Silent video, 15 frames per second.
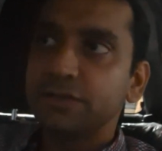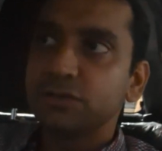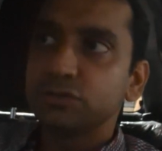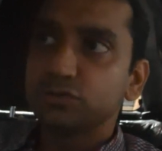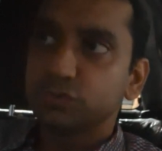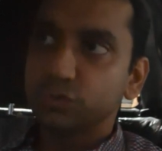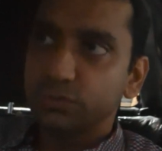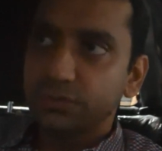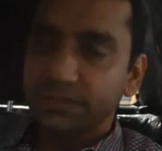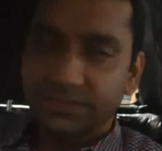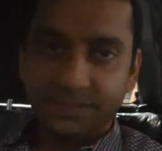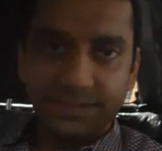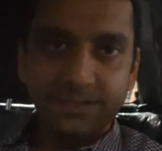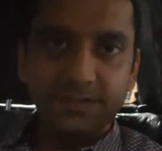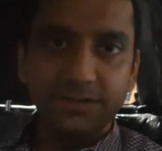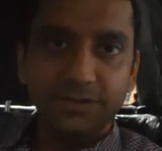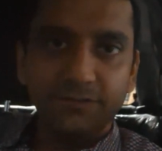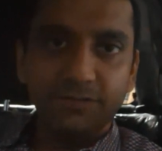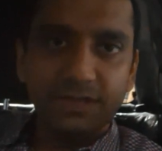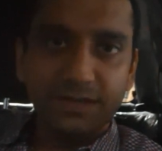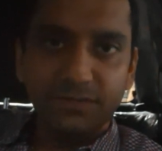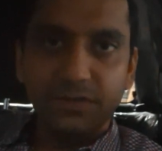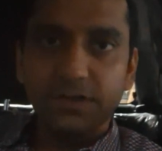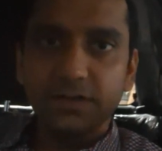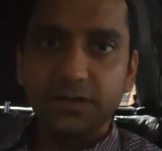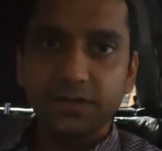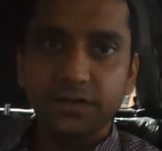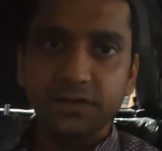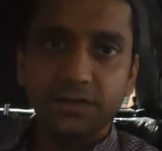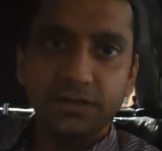So the thing, whenever
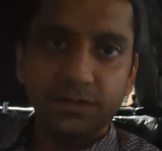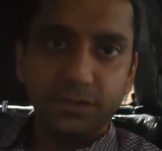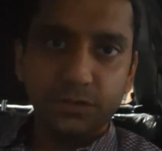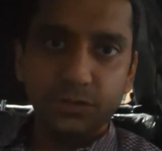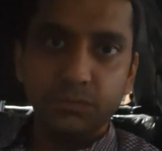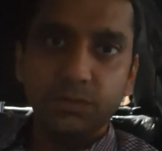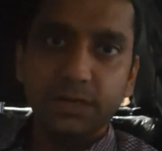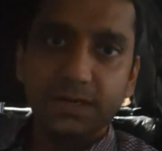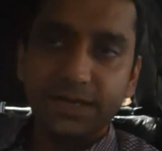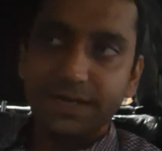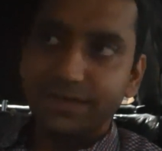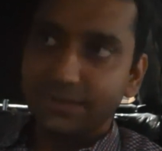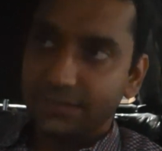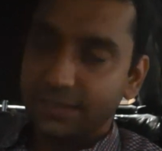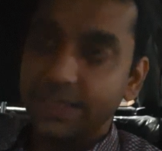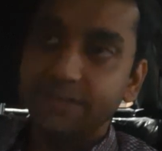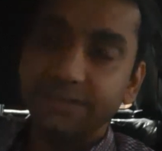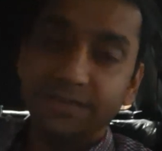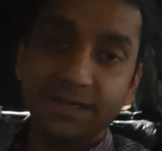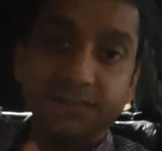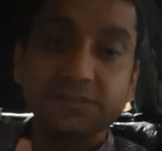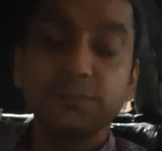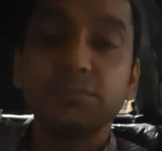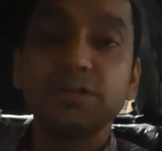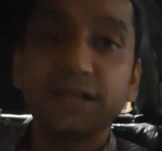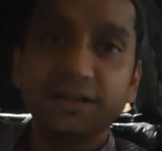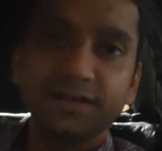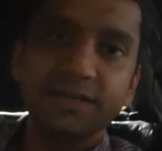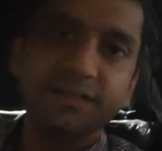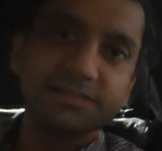you are, and there are some
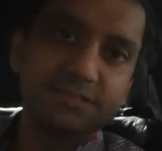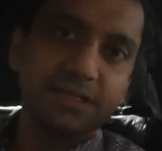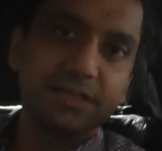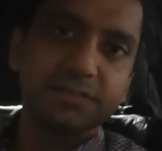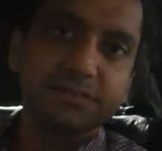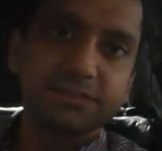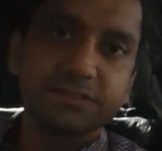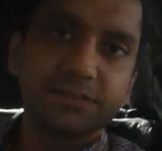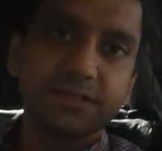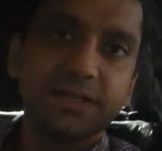trending desires.